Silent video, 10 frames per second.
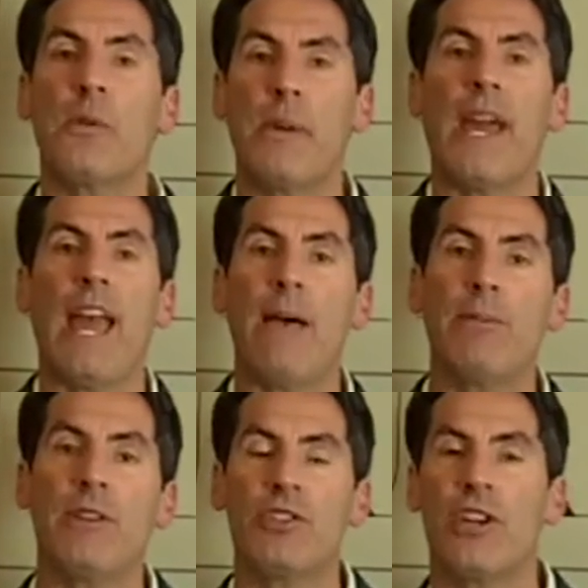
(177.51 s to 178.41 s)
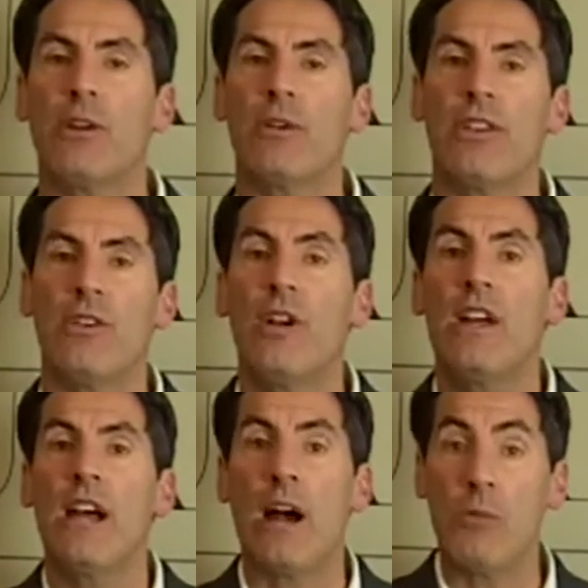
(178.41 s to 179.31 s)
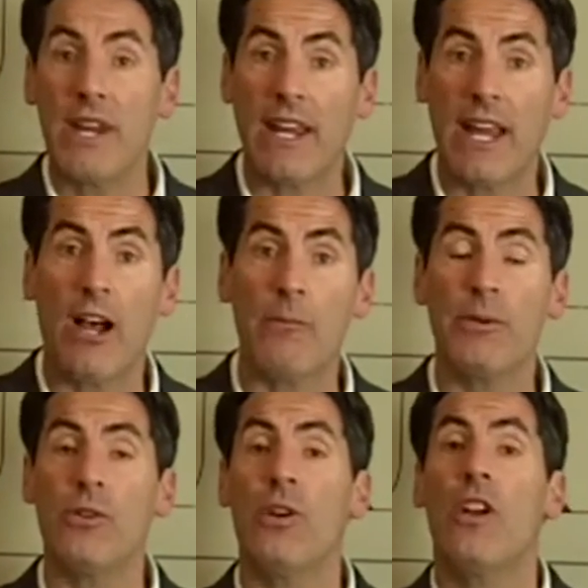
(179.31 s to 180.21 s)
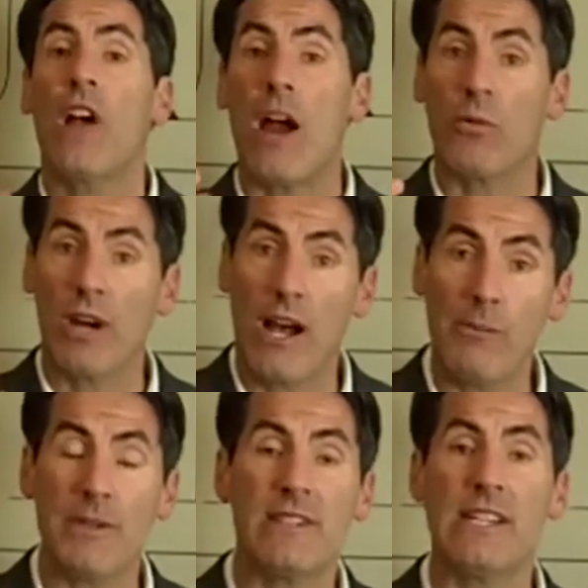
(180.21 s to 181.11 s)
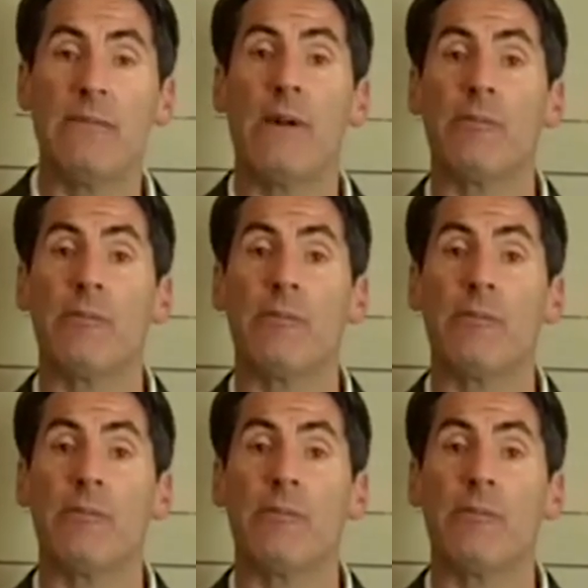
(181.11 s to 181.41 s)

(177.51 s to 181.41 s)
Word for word: We'd be happy to share with you how we can help you, how we're helping team